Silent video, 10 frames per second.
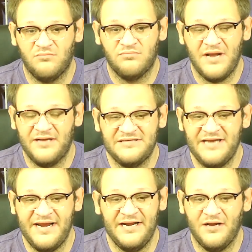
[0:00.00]

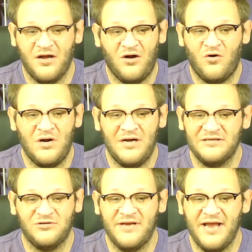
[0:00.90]
outstanding. All
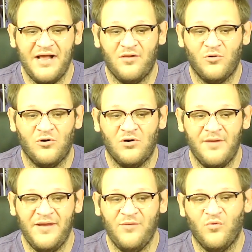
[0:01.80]
Oscar caliber. I
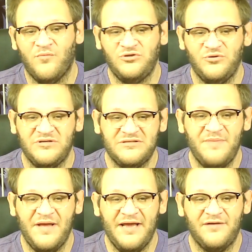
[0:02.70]
mean, what would you
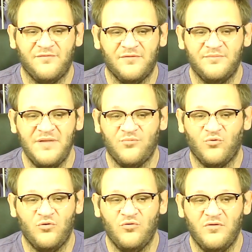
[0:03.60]
expect from people
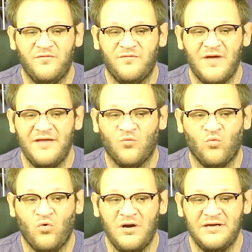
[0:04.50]
who have either
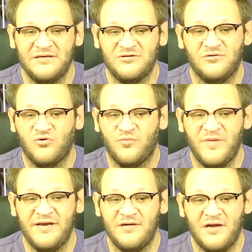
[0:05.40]
won Oscars or
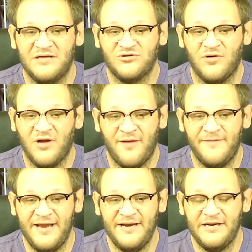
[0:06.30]
been Oscar
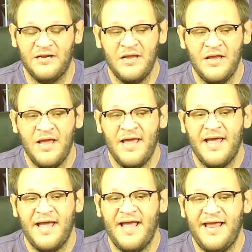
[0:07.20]
nominated?
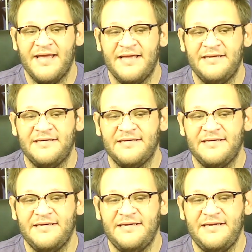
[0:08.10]
And
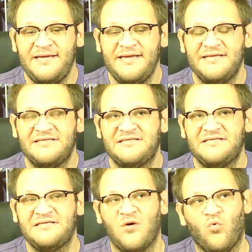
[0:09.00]

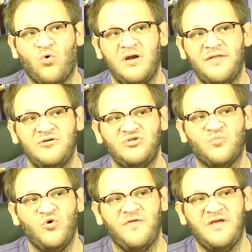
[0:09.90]
it's one of those
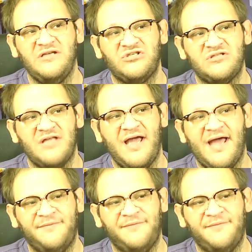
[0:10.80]
movies that